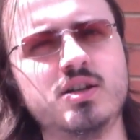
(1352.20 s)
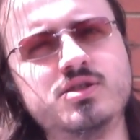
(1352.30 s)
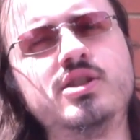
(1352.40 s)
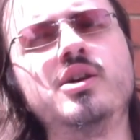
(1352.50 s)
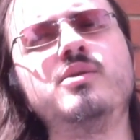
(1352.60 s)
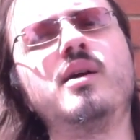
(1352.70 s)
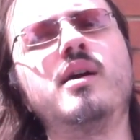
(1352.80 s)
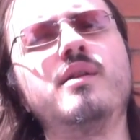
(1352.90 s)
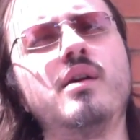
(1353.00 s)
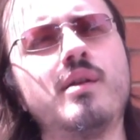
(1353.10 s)
So
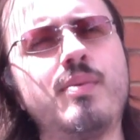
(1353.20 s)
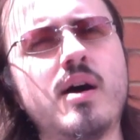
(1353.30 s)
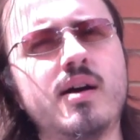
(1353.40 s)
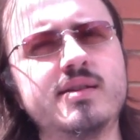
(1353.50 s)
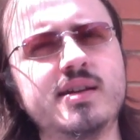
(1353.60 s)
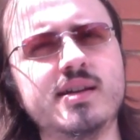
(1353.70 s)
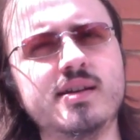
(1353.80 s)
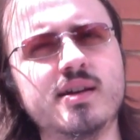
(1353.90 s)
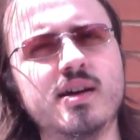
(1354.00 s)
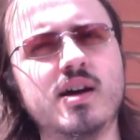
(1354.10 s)
the party
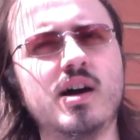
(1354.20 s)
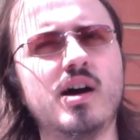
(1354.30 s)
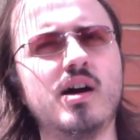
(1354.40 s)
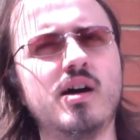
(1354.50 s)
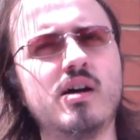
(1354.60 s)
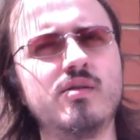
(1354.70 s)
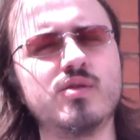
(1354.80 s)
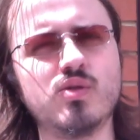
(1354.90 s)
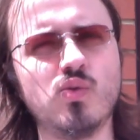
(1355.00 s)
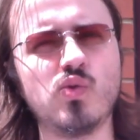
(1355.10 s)
are
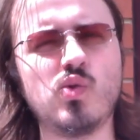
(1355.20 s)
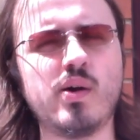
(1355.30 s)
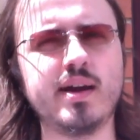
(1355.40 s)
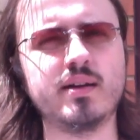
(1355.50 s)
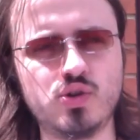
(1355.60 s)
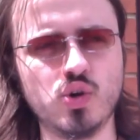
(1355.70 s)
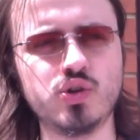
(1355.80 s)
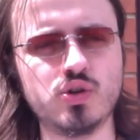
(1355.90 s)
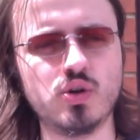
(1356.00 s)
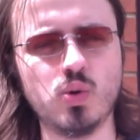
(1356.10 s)
all quite
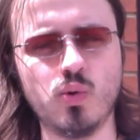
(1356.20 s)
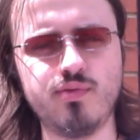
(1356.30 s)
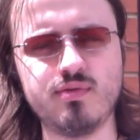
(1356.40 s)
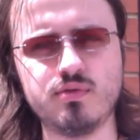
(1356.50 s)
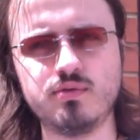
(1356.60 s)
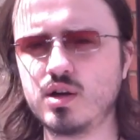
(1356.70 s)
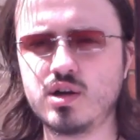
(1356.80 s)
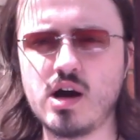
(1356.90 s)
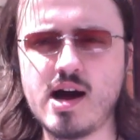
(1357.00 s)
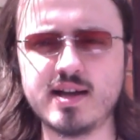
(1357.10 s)
good, lawful
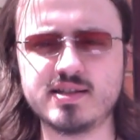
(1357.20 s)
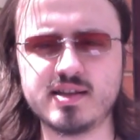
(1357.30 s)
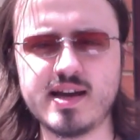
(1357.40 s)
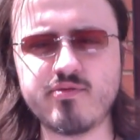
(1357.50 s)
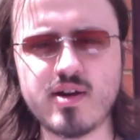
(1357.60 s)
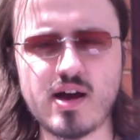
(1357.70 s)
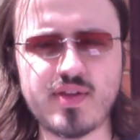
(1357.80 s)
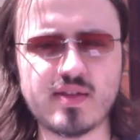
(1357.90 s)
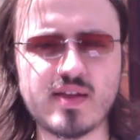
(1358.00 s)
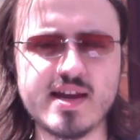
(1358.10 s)
guys, and I
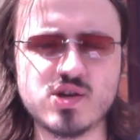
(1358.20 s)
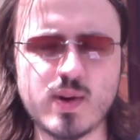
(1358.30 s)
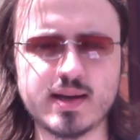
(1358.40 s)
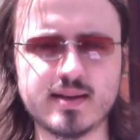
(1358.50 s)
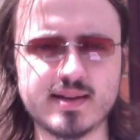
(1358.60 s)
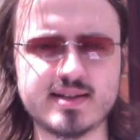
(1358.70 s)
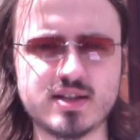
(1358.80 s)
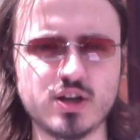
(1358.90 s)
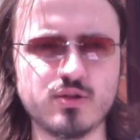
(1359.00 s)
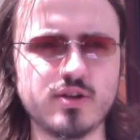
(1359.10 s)
think they twigged at this
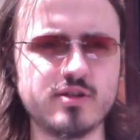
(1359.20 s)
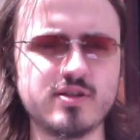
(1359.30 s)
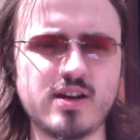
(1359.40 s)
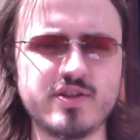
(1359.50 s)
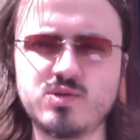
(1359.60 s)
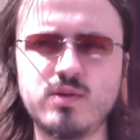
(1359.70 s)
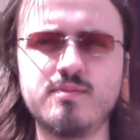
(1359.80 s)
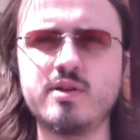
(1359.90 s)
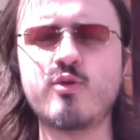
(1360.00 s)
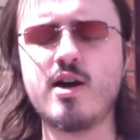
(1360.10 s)
too, that, you know, this wouldn't
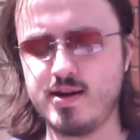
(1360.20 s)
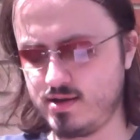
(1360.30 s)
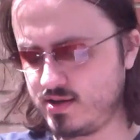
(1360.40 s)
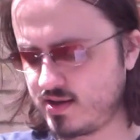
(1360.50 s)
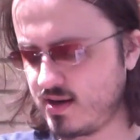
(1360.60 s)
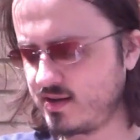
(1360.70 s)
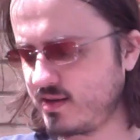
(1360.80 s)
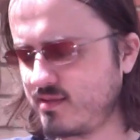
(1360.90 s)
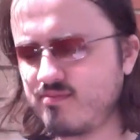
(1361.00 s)
be right, starting to